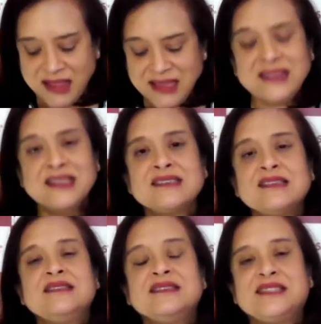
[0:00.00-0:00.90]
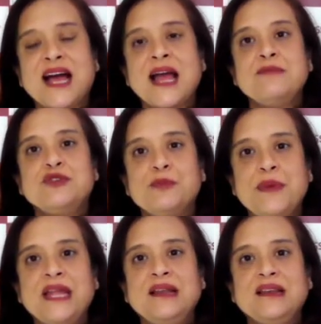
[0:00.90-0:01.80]
I think this is the time to
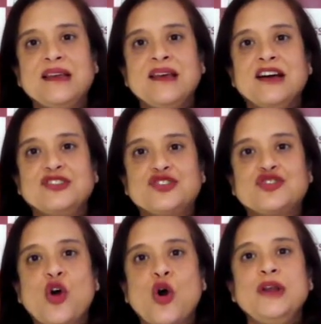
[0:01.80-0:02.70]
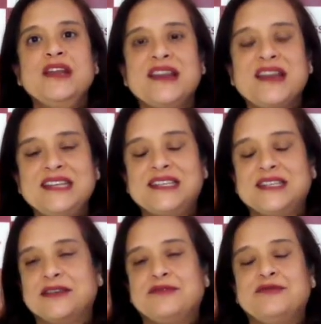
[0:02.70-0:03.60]
build a strong
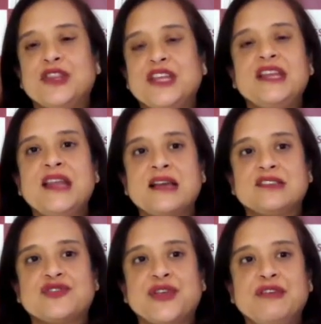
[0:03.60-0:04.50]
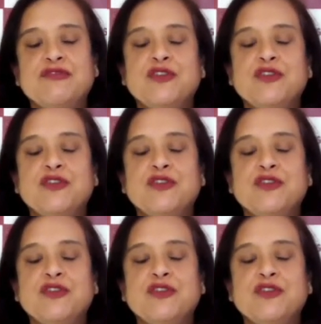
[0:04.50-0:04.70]
narrative for the industry,